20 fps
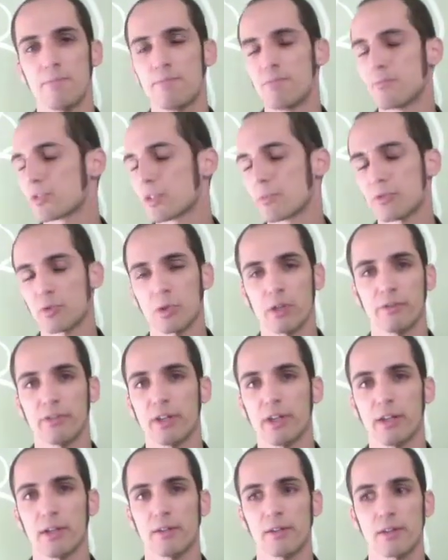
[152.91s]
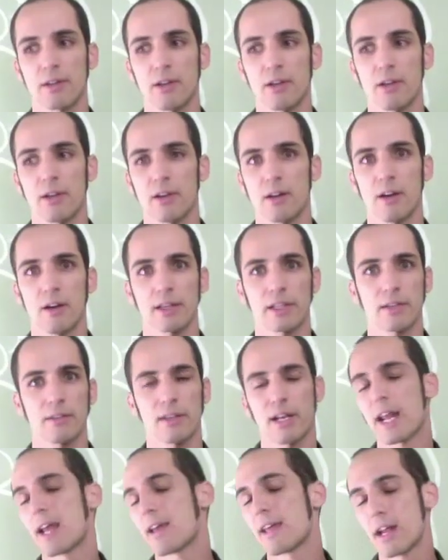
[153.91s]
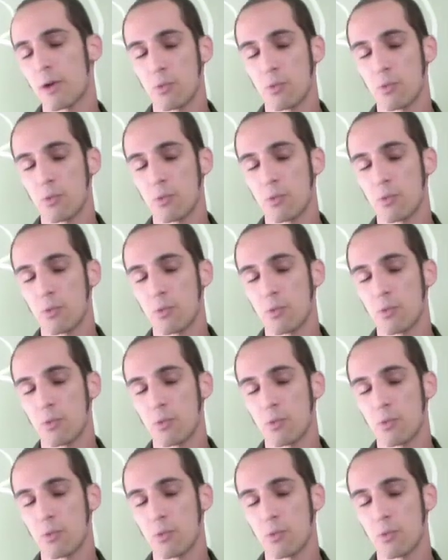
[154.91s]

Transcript: some sort of and I